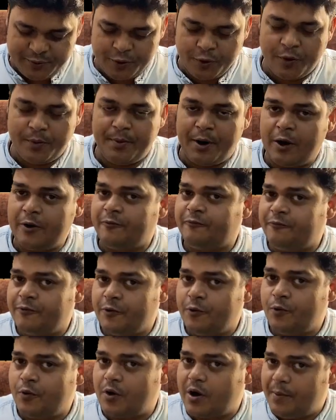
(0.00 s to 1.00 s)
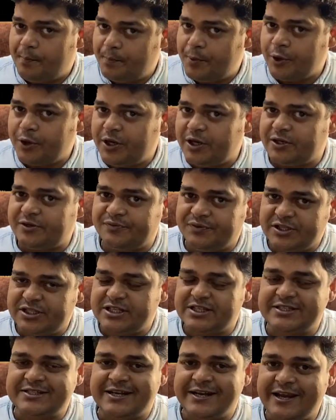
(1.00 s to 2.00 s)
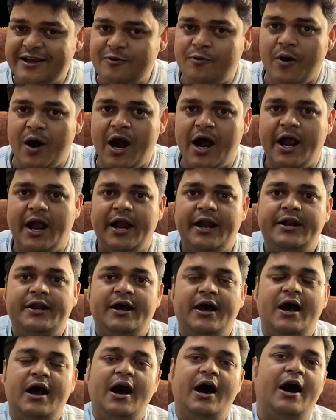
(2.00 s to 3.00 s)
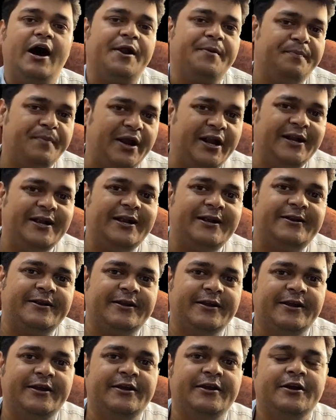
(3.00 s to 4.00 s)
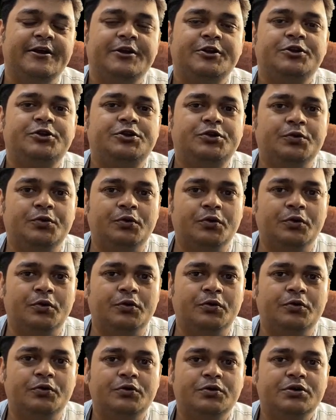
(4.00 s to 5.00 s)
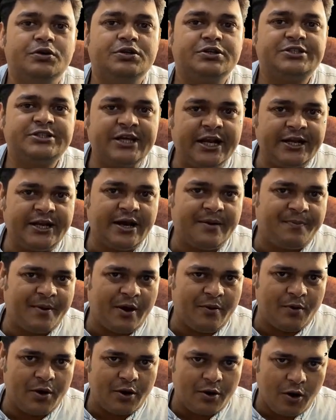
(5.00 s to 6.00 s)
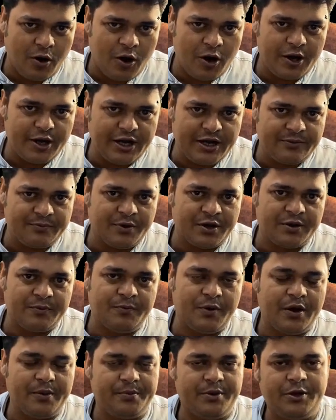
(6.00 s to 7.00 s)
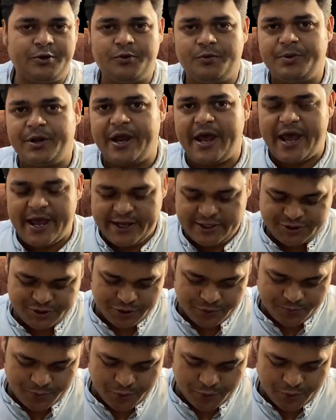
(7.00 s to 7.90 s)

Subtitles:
you about few components which is required or mandatory to set up our on network environment over Azure